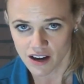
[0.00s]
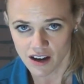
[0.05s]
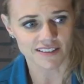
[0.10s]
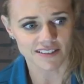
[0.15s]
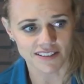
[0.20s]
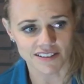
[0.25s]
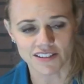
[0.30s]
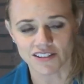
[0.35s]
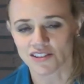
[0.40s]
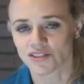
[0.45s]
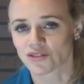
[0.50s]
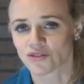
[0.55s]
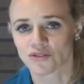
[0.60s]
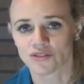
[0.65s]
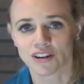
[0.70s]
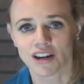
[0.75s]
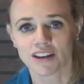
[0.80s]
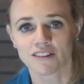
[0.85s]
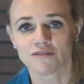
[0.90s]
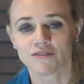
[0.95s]
This is
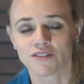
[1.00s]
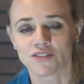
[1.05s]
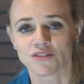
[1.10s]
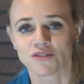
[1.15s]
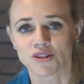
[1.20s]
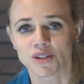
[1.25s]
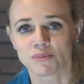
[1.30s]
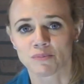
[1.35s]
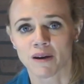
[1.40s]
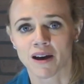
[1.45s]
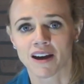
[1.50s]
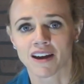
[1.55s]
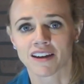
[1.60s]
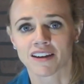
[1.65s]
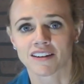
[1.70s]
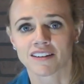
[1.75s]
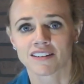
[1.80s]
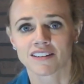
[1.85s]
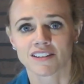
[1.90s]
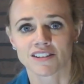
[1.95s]
great for their
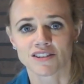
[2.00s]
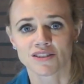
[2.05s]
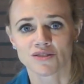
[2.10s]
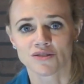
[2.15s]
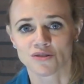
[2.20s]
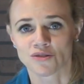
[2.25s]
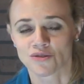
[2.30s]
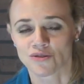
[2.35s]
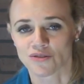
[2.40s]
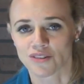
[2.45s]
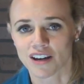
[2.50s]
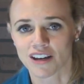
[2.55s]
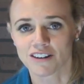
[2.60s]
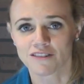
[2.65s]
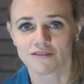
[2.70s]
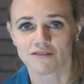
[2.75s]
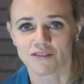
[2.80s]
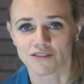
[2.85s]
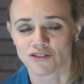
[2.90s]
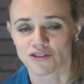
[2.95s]
spine. It's
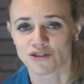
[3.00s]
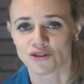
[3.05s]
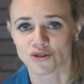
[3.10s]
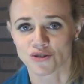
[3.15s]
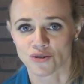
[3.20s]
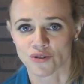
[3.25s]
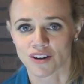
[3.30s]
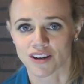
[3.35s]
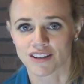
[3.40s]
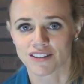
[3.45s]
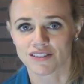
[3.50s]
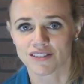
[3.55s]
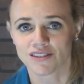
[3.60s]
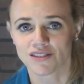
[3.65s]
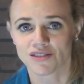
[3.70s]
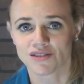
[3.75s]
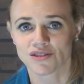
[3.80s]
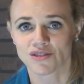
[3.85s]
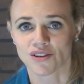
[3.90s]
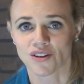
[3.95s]
great for their joints.
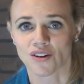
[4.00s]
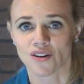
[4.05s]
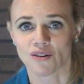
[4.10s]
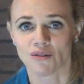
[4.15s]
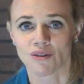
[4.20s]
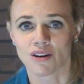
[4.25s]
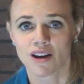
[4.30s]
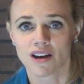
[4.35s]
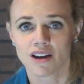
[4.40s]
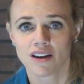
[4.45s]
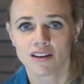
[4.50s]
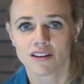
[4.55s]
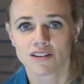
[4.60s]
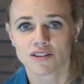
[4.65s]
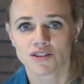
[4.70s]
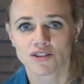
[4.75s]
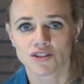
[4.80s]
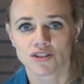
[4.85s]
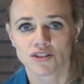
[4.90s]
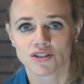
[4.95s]
So
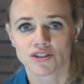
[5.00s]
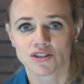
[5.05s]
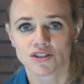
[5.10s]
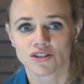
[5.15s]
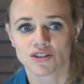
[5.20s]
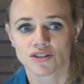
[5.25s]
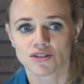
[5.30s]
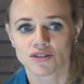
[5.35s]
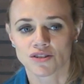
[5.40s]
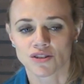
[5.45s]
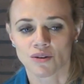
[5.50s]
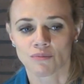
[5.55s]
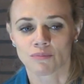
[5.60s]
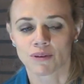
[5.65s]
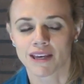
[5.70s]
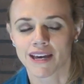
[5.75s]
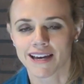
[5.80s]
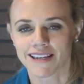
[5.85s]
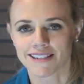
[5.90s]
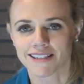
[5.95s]

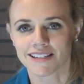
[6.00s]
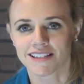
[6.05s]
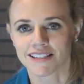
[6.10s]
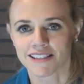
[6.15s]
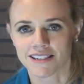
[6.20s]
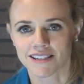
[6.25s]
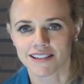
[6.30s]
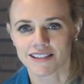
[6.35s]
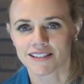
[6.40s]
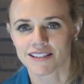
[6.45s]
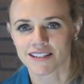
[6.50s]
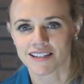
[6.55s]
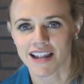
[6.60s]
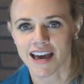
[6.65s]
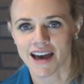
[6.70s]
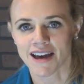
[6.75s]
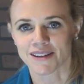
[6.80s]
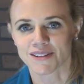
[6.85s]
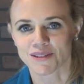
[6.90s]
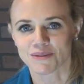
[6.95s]
be as consistent
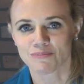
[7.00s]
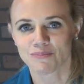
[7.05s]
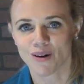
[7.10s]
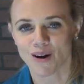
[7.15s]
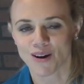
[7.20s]
as